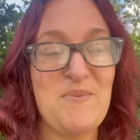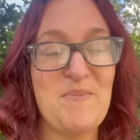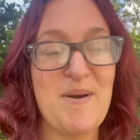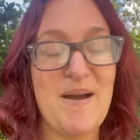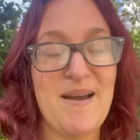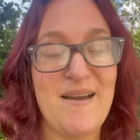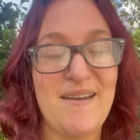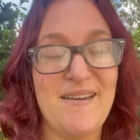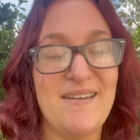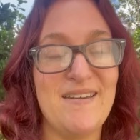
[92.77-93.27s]

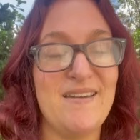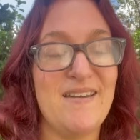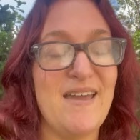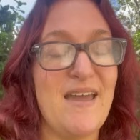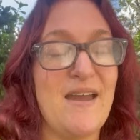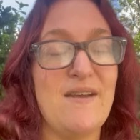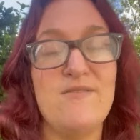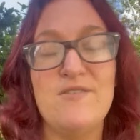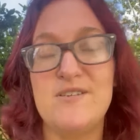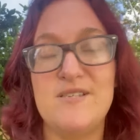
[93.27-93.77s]
my
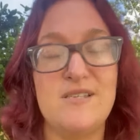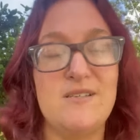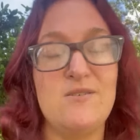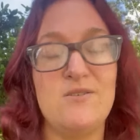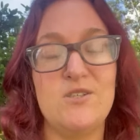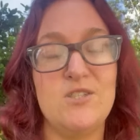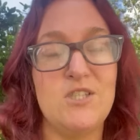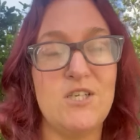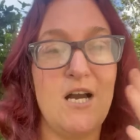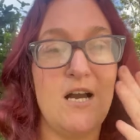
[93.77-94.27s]
every
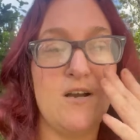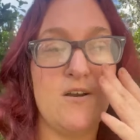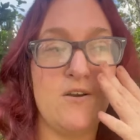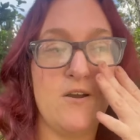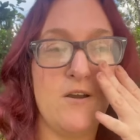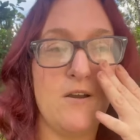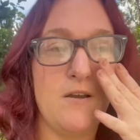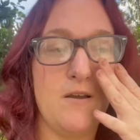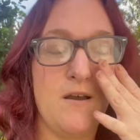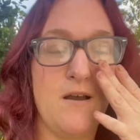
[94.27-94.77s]
single
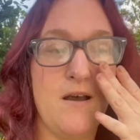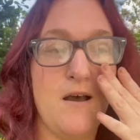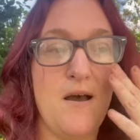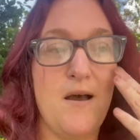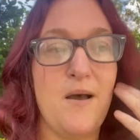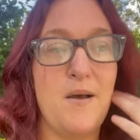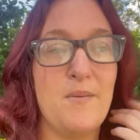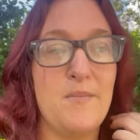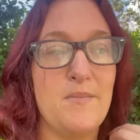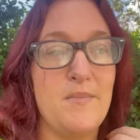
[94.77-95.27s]
chakra
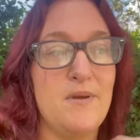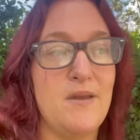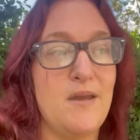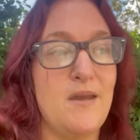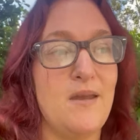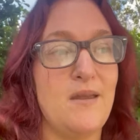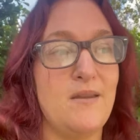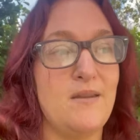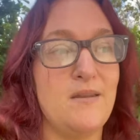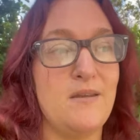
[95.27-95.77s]
um,
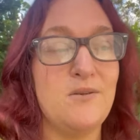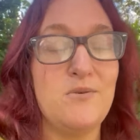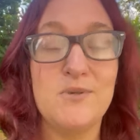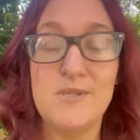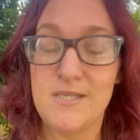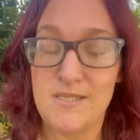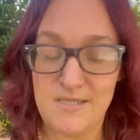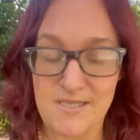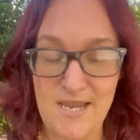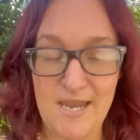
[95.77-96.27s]
and it
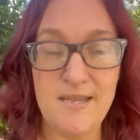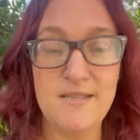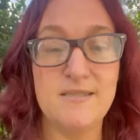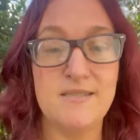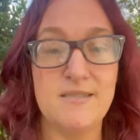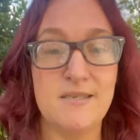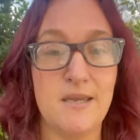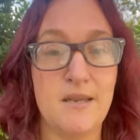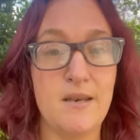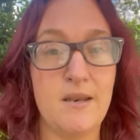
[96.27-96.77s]
was
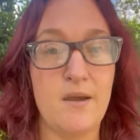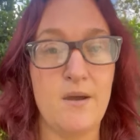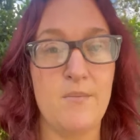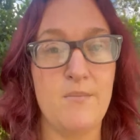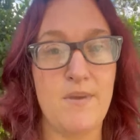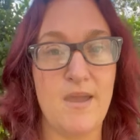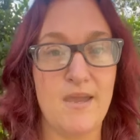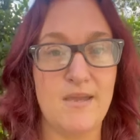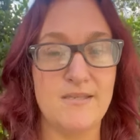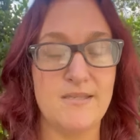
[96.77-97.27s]
intense and
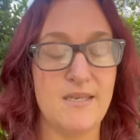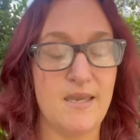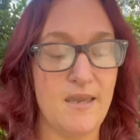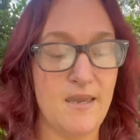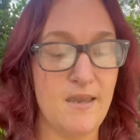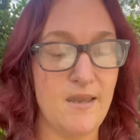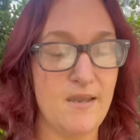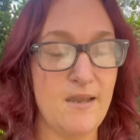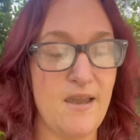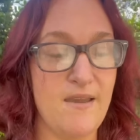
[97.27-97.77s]

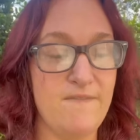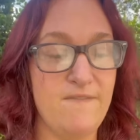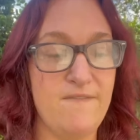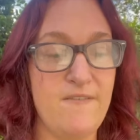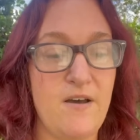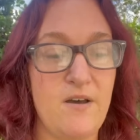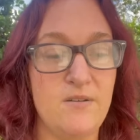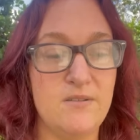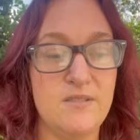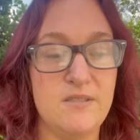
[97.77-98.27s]
amazing. I
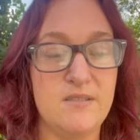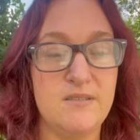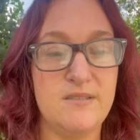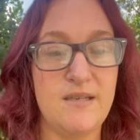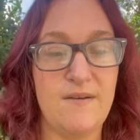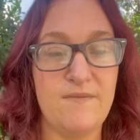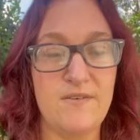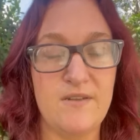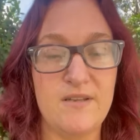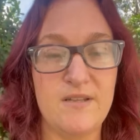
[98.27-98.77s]
felt
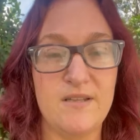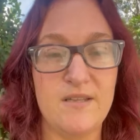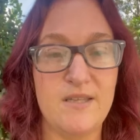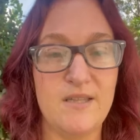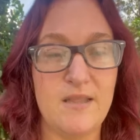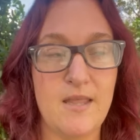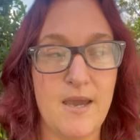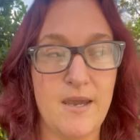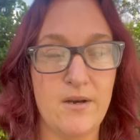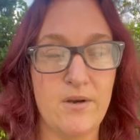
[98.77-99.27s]
definitely
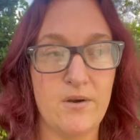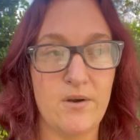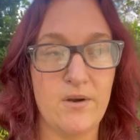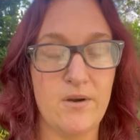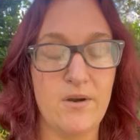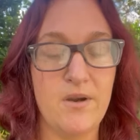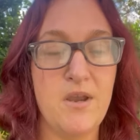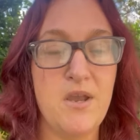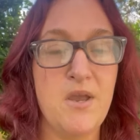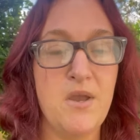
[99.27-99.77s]

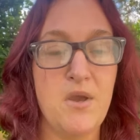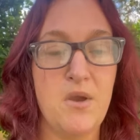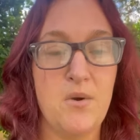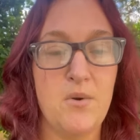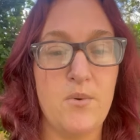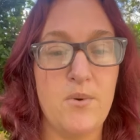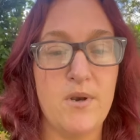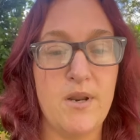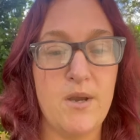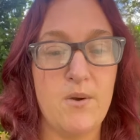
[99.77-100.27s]
lighter
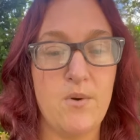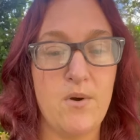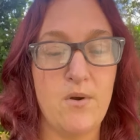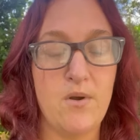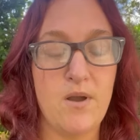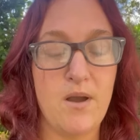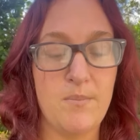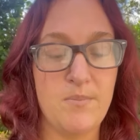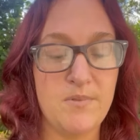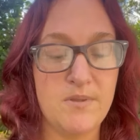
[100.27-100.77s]
when I
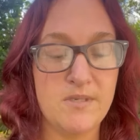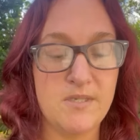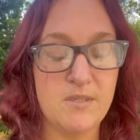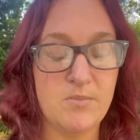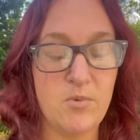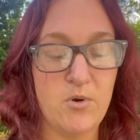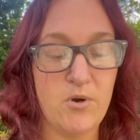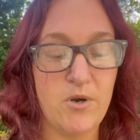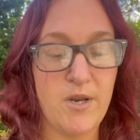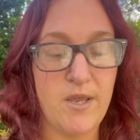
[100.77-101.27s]
woke up this
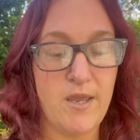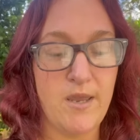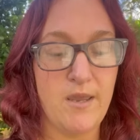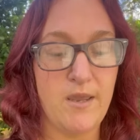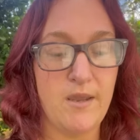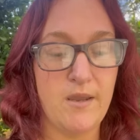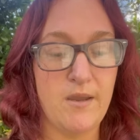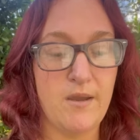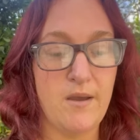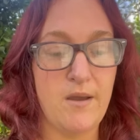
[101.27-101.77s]

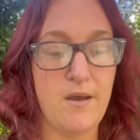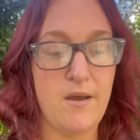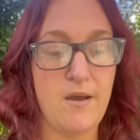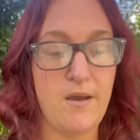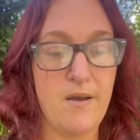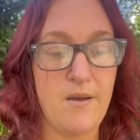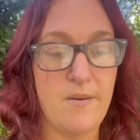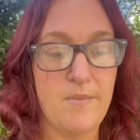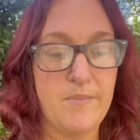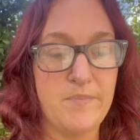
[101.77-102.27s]
morning.
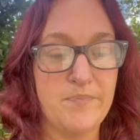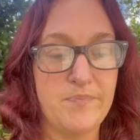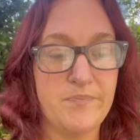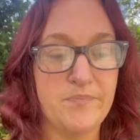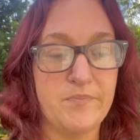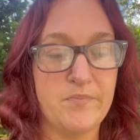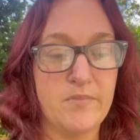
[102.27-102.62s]
Um,